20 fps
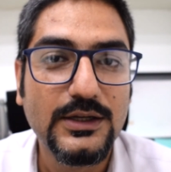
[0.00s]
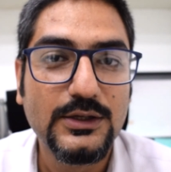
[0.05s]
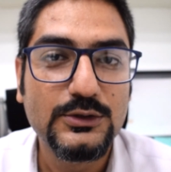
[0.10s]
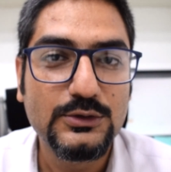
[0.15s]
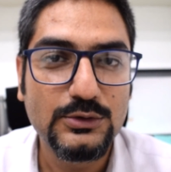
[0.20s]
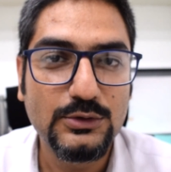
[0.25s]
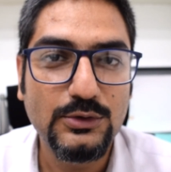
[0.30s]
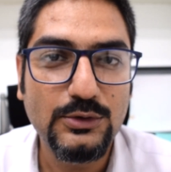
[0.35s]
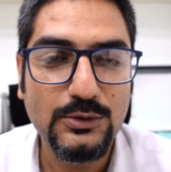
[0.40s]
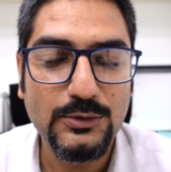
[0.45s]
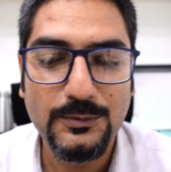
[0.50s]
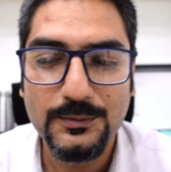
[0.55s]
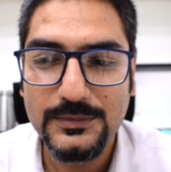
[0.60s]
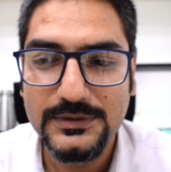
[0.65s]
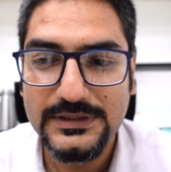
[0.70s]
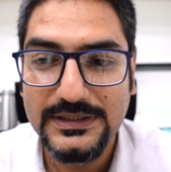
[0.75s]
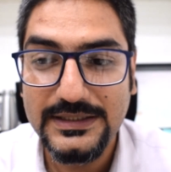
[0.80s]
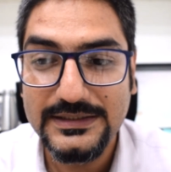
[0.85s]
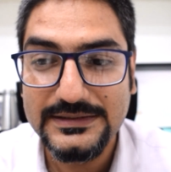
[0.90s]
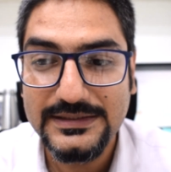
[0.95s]
So
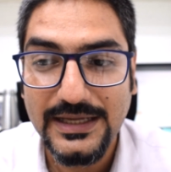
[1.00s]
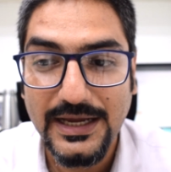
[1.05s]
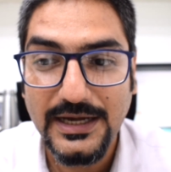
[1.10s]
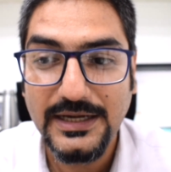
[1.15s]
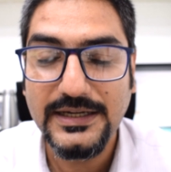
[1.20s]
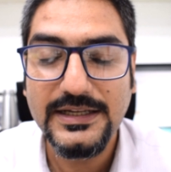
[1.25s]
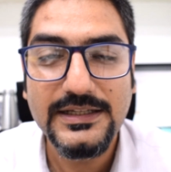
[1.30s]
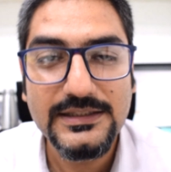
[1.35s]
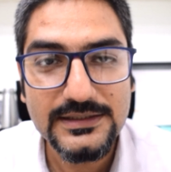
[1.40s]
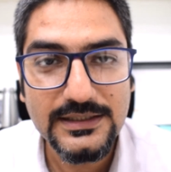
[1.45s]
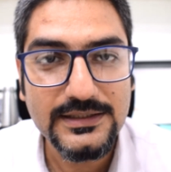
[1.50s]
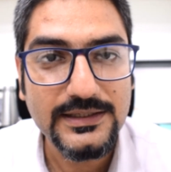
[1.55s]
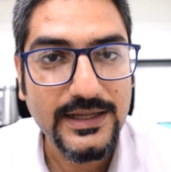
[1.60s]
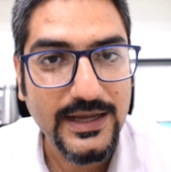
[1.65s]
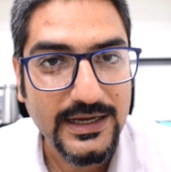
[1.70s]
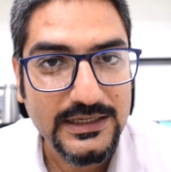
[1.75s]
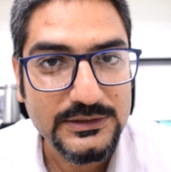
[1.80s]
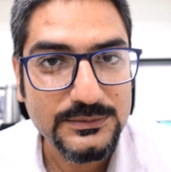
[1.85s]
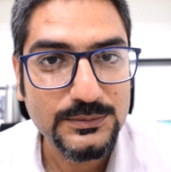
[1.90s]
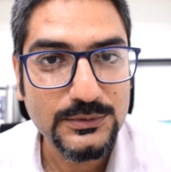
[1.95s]
deciding the
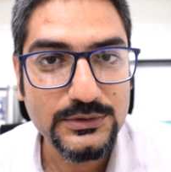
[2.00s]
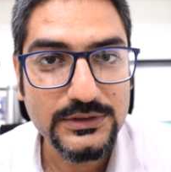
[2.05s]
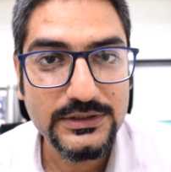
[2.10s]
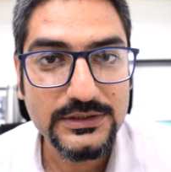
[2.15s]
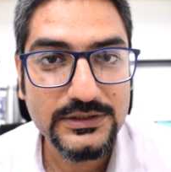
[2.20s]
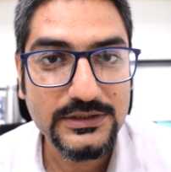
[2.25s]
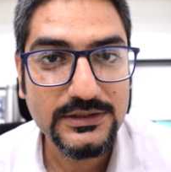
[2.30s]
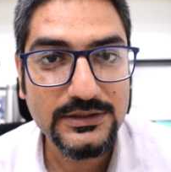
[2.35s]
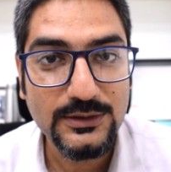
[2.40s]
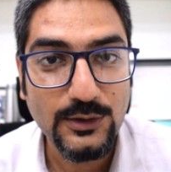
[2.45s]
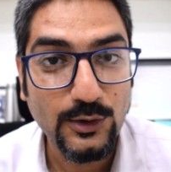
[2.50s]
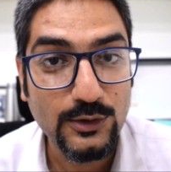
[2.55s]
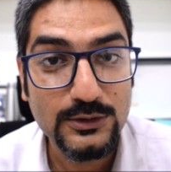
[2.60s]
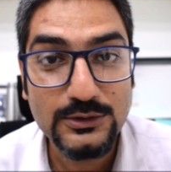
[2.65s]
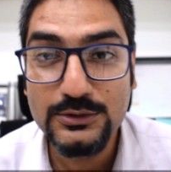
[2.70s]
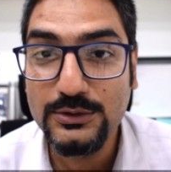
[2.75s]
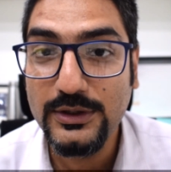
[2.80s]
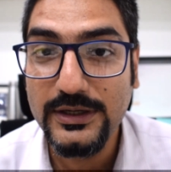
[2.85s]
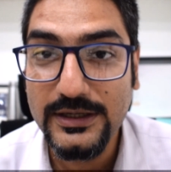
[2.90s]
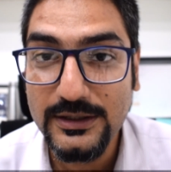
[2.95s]
tax position
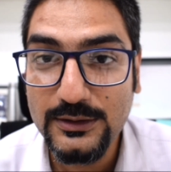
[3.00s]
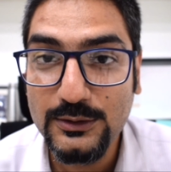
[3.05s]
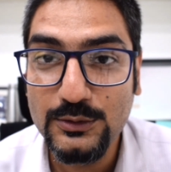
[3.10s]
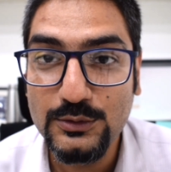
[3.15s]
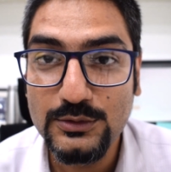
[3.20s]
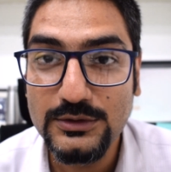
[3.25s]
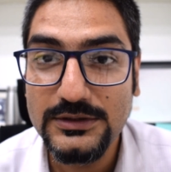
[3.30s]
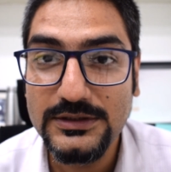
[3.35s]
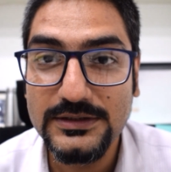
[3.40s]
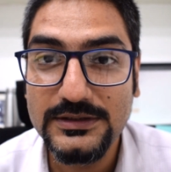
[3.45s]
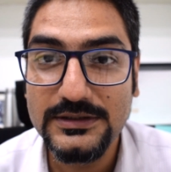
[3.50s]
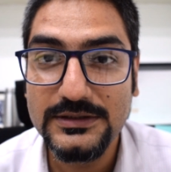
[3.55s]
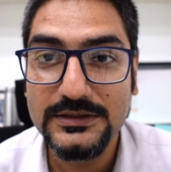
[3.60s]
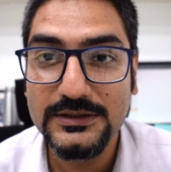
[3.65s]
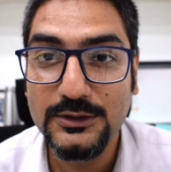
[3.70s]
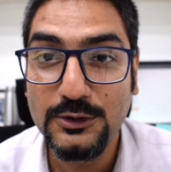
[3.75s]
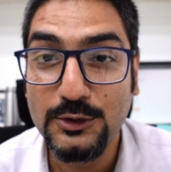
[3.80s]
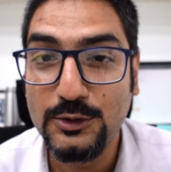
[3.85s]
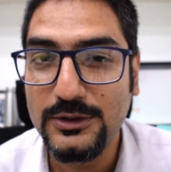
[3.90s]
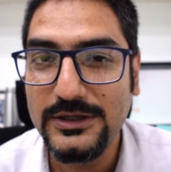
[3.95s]
also includes
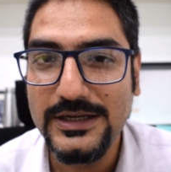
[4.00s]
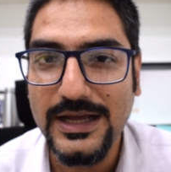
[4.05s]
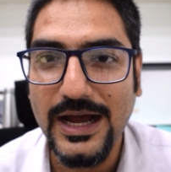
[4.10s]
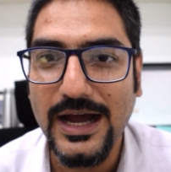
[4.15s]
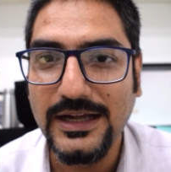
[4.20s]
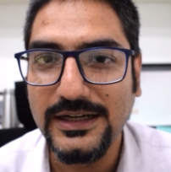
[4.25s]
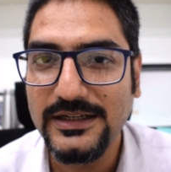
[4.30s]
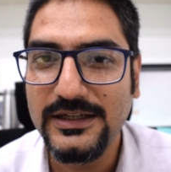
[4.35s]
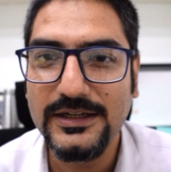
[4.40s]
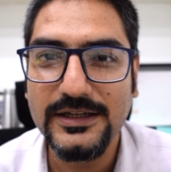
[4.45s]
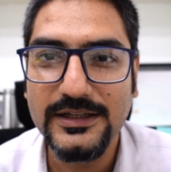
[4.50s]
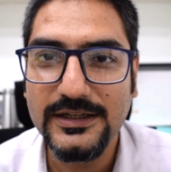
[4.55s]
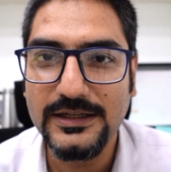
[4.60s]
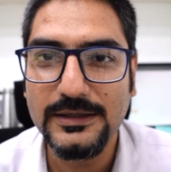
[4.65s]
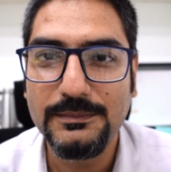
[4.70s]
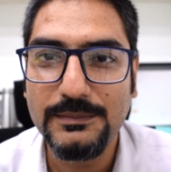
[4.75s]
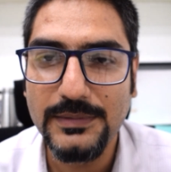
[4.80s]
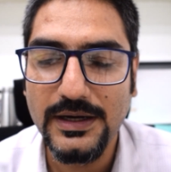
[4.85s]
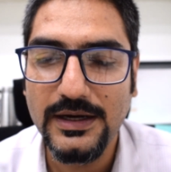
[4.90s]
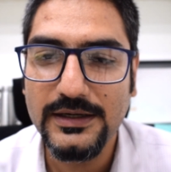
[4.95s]
good
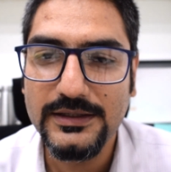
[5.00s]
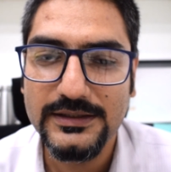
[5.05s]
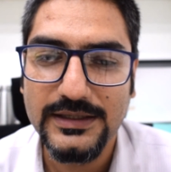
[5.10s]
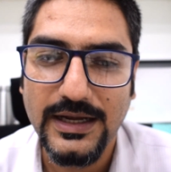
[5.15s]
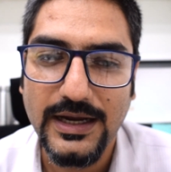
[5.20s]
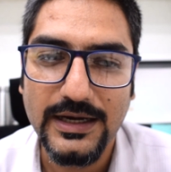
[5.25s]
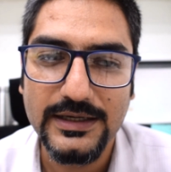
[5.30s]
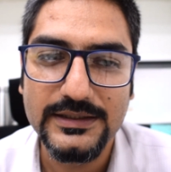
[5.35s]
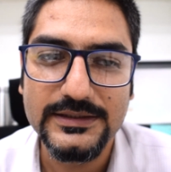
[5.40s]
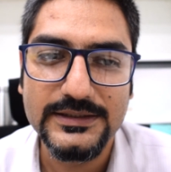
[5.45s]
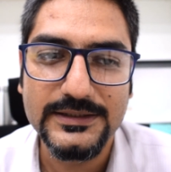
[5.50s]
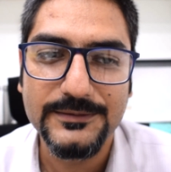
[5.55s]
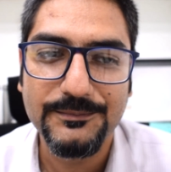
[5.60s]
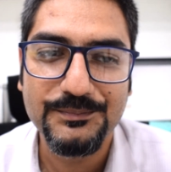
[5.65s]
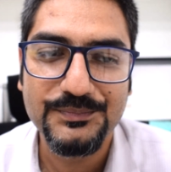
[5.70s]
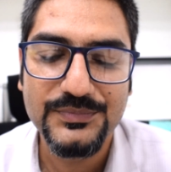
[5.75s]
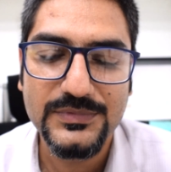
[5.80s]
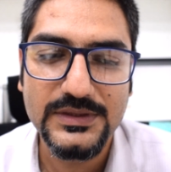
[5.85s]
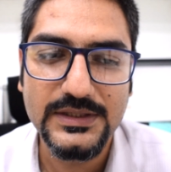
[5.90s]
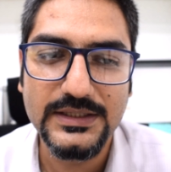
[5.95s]
analytical part, and
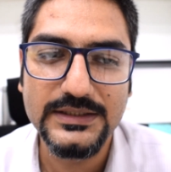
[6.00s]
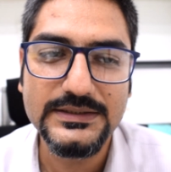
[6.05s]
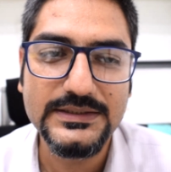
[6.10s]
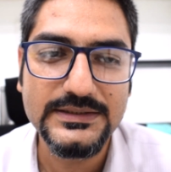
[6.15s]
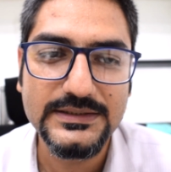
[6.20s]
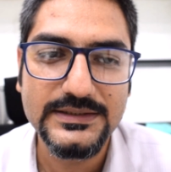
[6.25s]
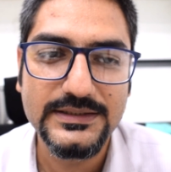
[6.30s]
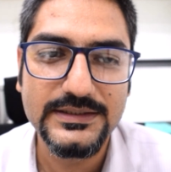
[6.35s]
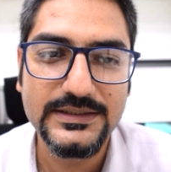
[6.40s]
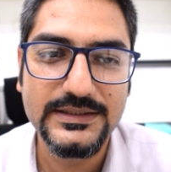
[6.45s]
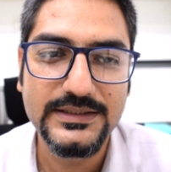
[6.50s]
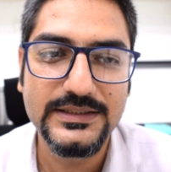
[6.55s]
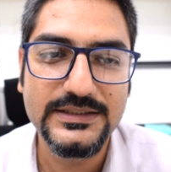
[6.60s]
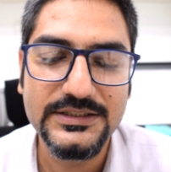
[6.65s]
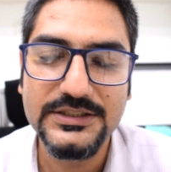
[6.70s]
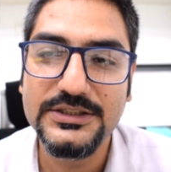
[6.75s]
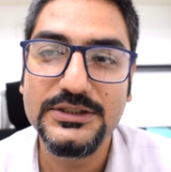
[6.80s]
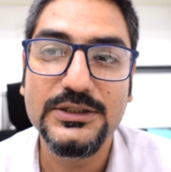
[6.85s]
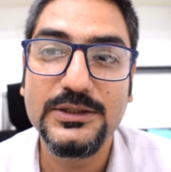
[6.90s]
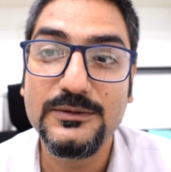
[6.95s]
this
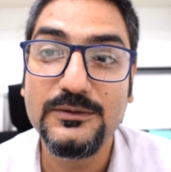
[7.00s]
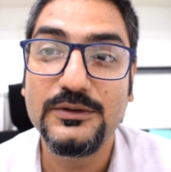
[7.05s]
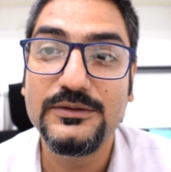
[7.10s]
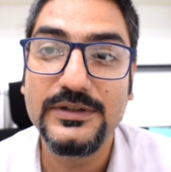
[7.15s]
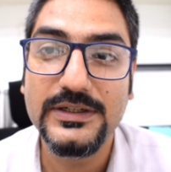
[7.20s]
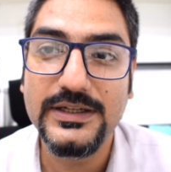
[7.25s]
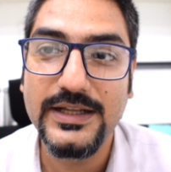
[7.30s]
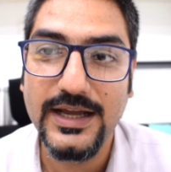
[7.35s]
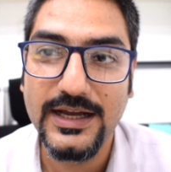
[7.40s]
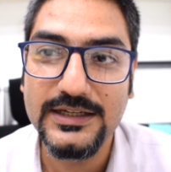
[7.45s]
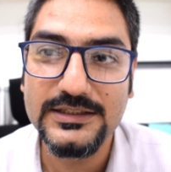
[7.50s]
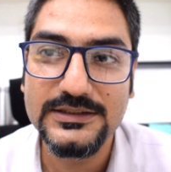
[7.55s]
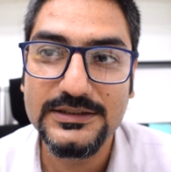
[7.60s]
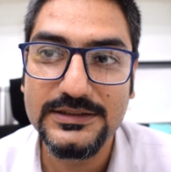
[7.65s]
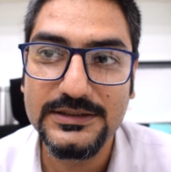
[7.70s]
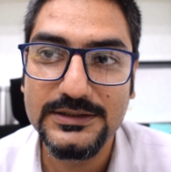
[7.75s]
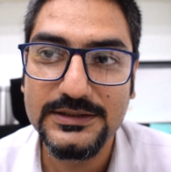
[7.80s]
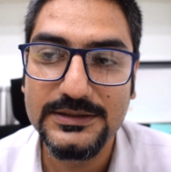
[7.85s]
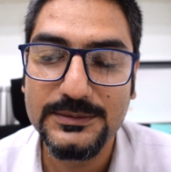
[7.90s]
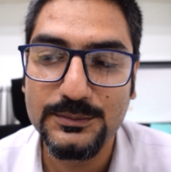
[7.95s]
decision of the
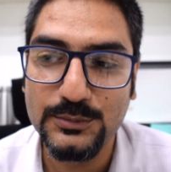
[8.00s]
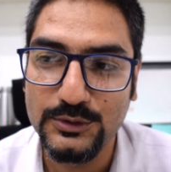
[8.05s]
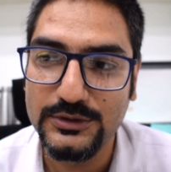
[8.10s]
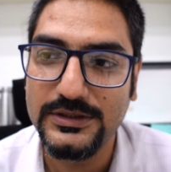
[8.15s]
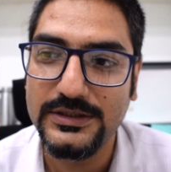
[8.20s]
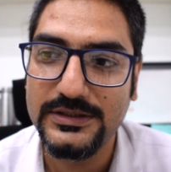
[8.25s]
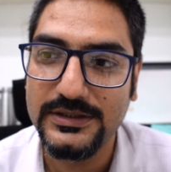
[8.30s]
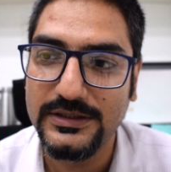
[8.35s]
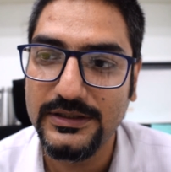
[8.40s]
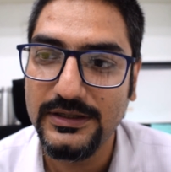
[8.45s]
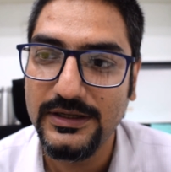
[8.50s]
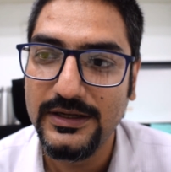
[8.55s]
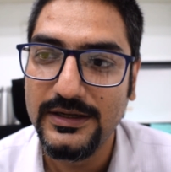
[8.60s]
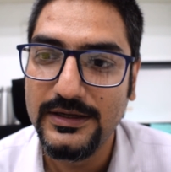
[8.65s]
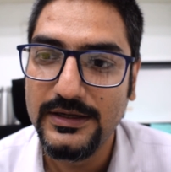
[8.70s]
tax position,